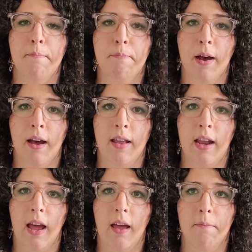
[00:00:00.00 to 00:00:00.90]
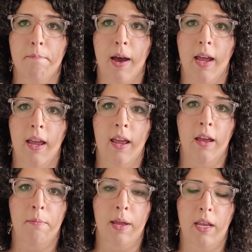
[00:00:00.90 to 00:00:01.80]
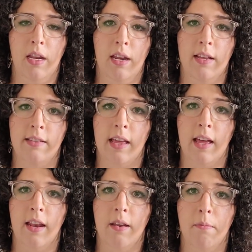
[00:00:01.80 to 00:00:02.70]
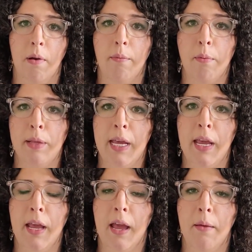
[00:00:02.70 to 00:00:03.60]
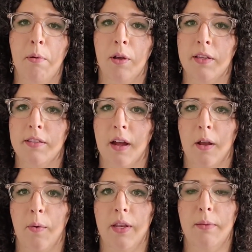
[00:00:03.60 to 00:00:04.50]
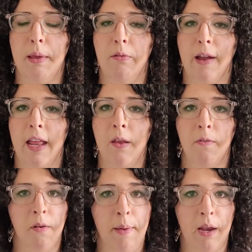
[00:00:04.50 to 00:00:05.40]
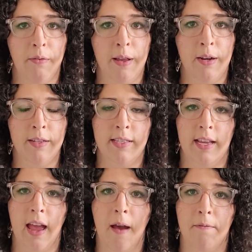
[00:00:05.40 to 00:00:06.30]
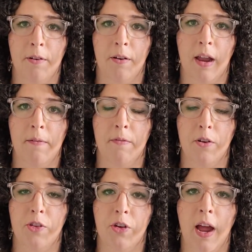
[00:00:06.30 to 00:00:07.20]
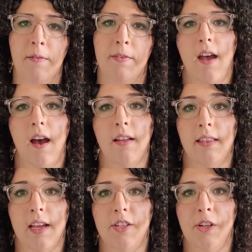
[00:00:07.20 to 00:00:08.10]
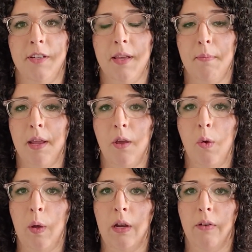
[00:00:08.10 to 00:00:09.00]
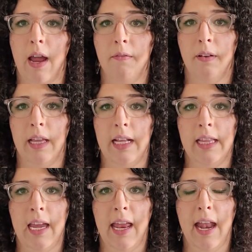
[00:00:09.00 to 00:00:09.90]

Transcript: But my opinion is that probably a book is not going to be ready for beta readers after a first draft. Unless you're somebody who can write really clean